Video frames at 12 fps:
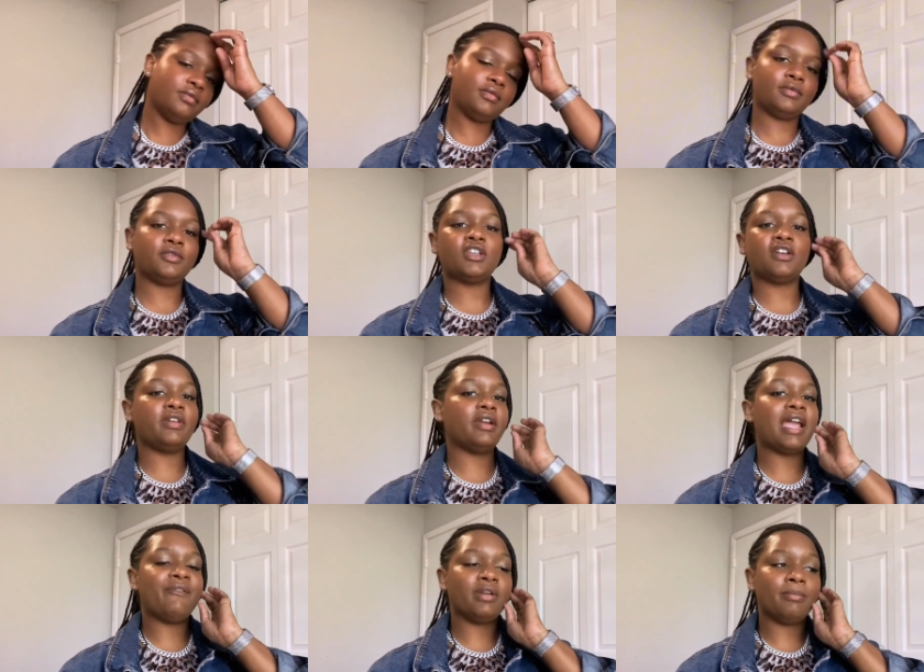She over here
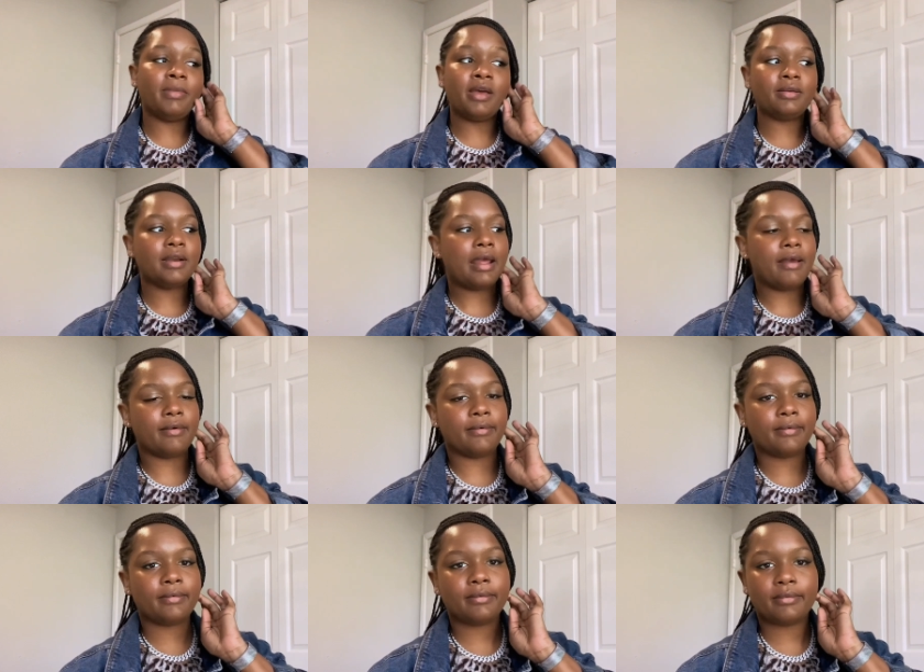having a meltdown.
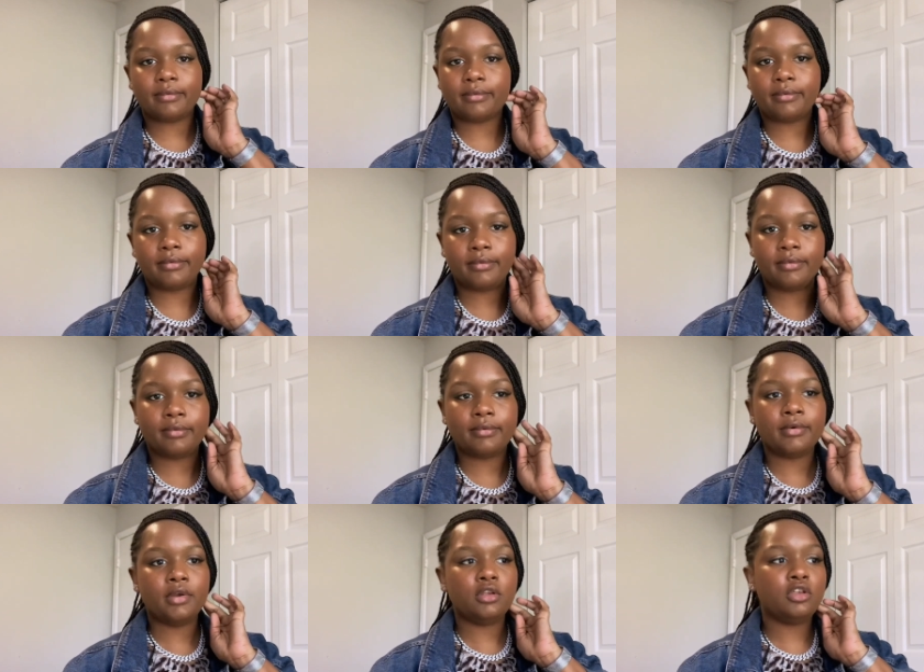
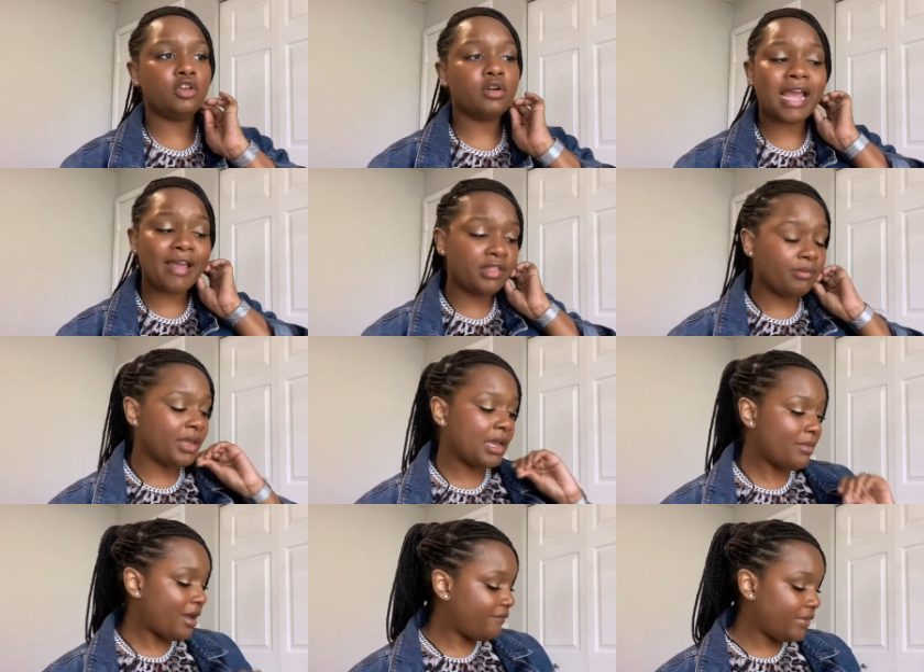You don't have to be in
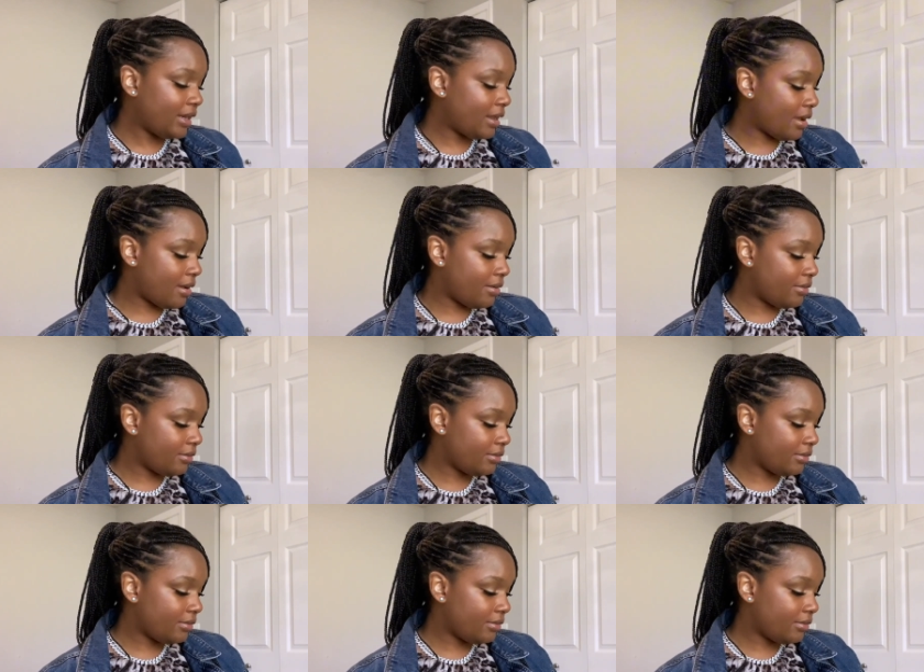my video.